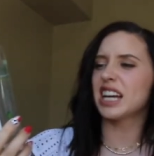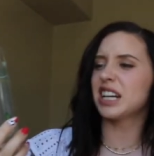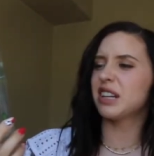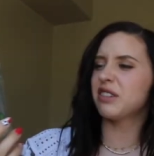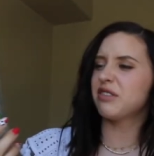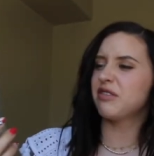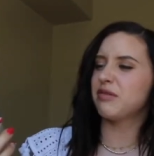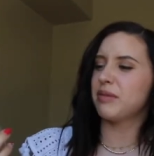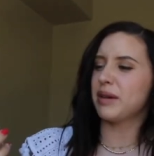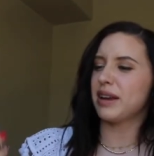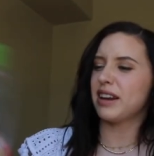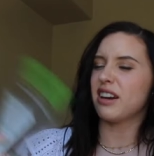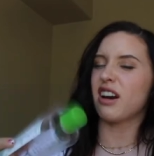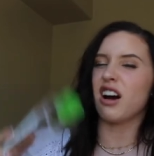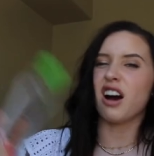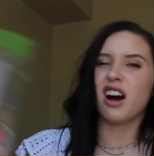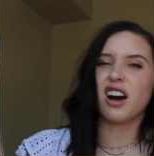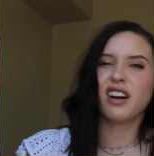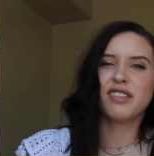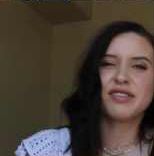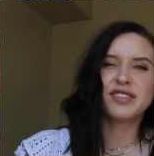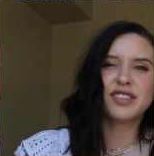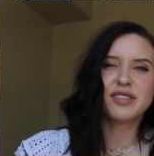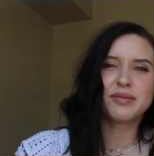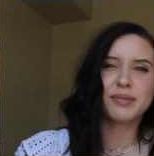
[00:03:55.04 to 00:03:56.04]
kind of been
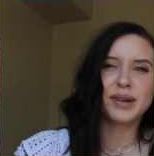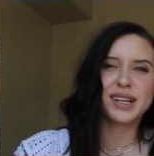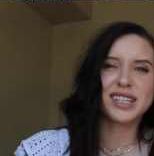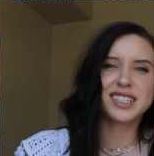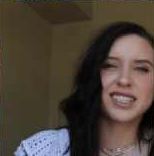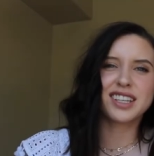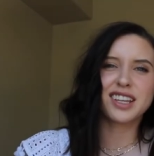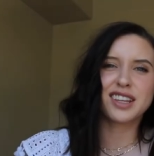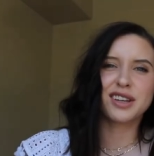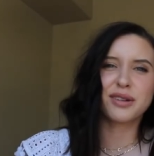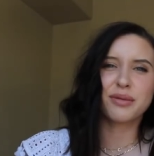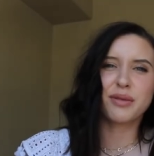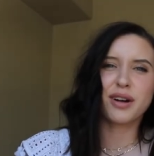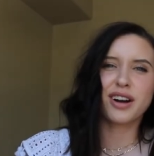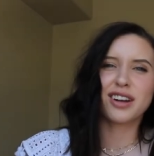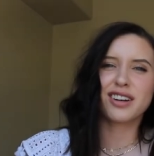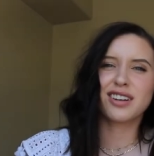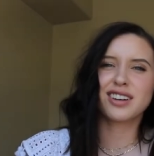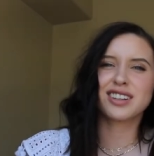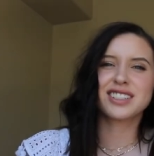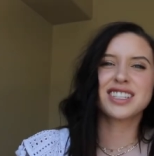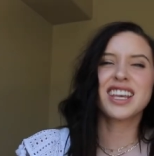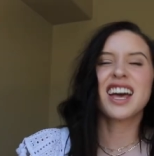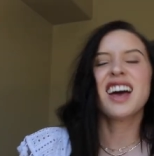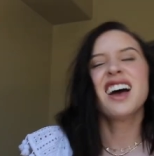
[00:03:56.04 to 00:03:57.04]
off of micellar
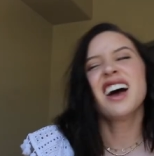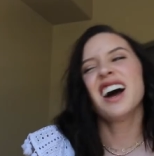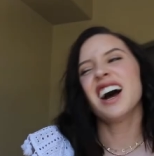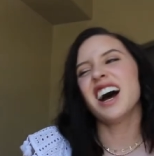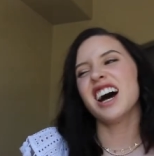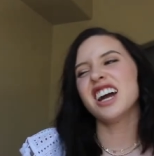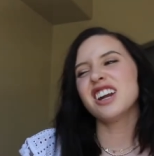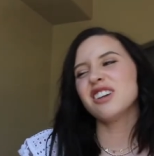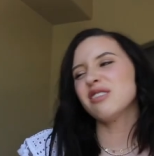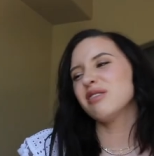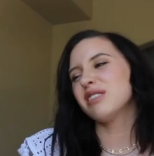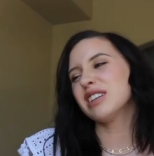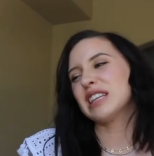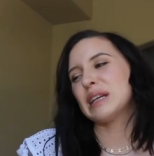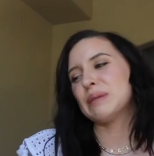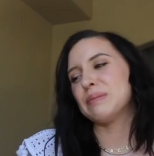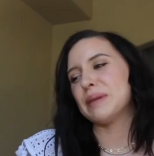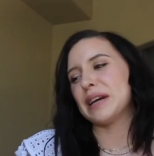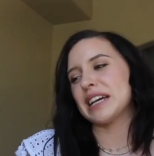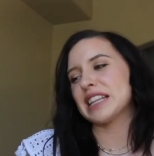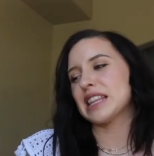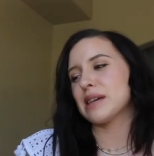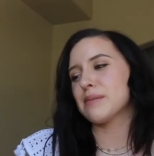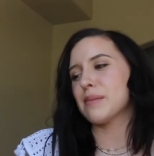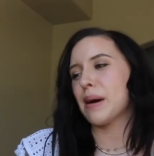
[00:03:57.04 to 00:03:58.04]
waters. I don't really
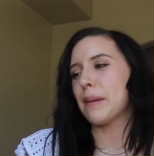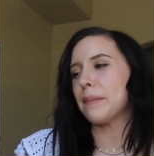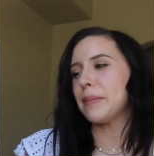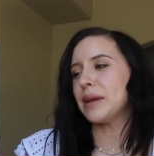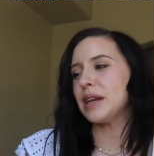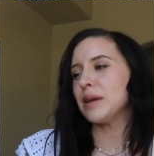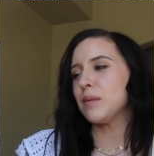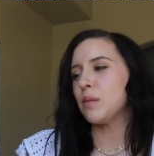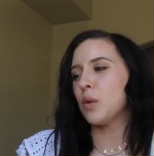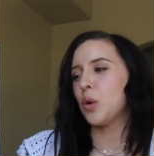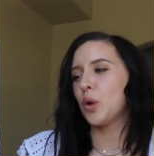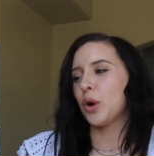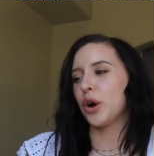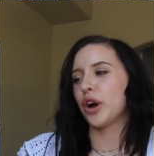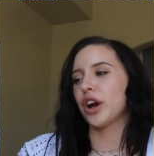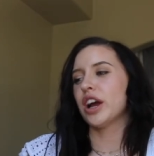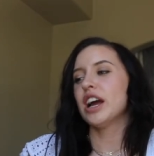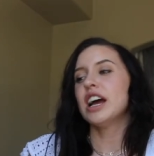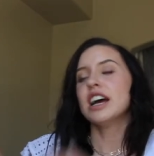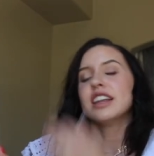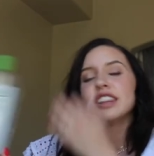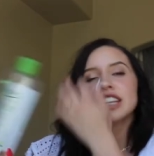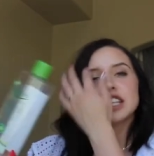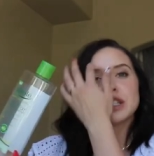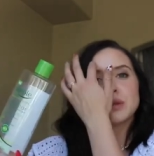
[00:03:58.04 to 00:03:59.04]
pick them up anymore.
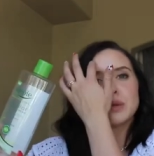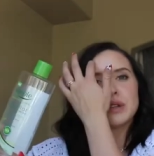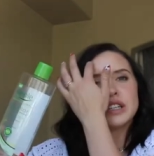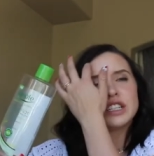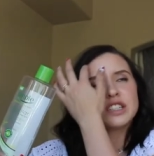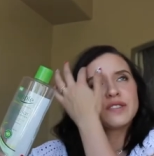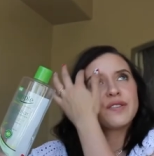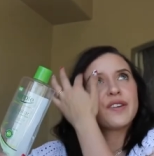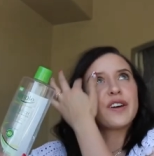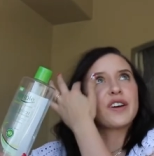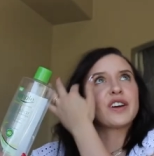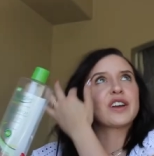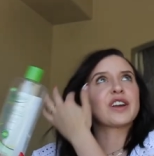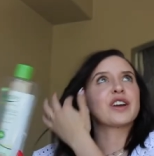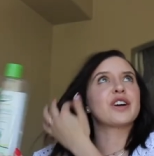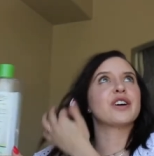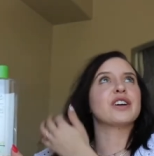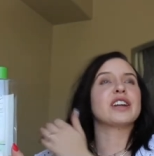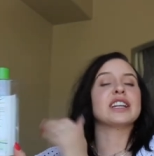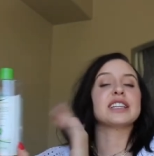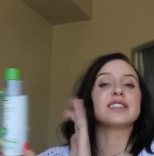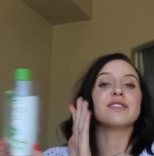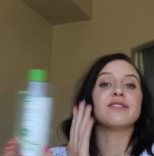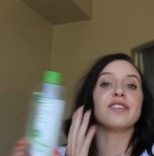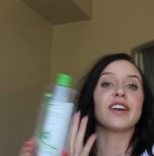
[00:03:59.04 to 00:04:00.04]
This one is very
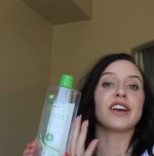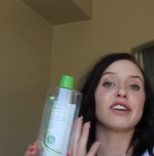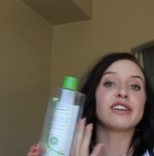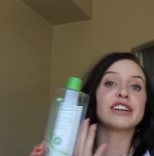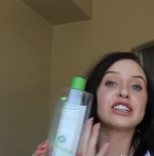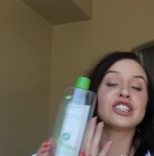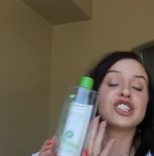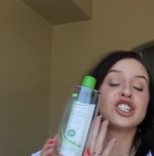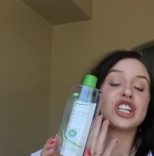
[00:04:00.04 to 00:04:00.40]
good. It's very